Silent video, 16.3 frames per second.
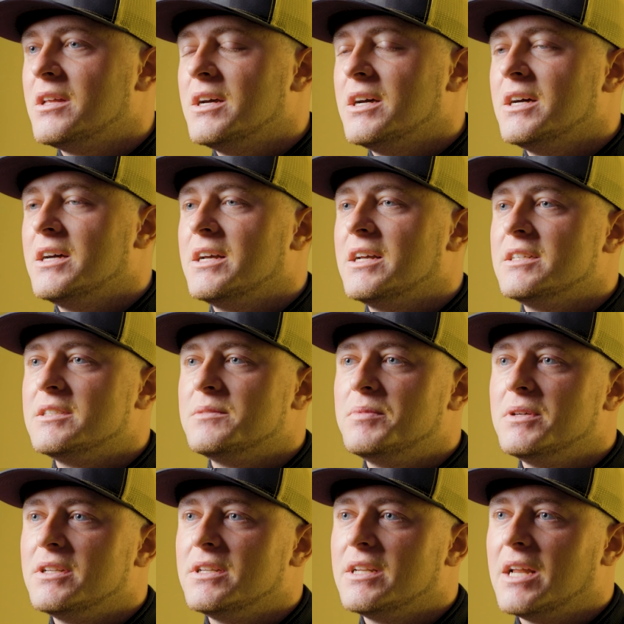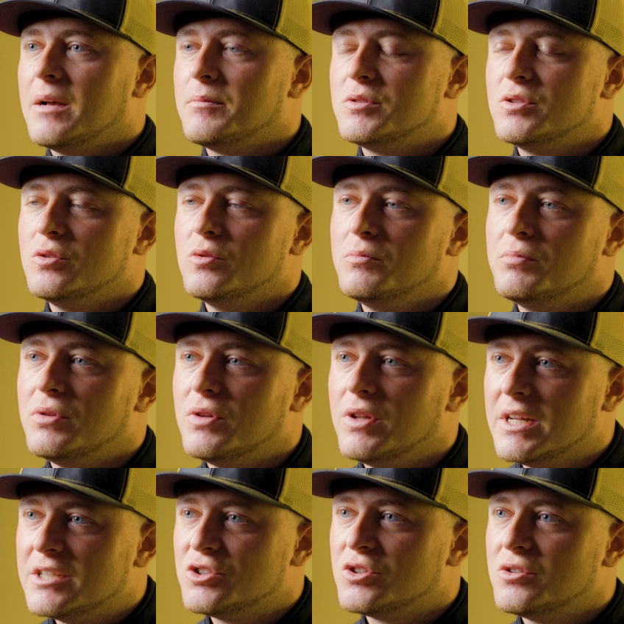has been an absolute
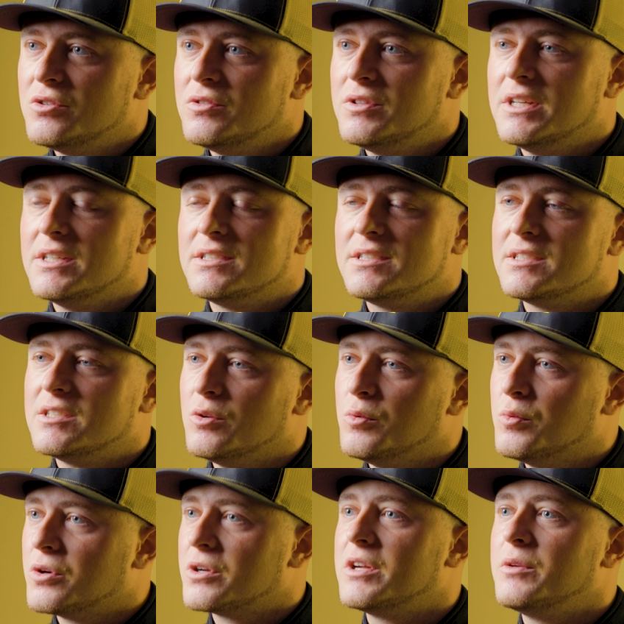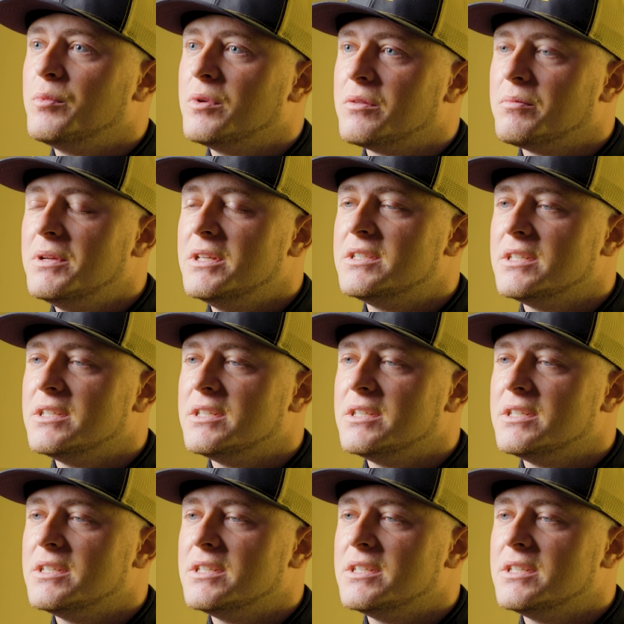pleasure that's still working with me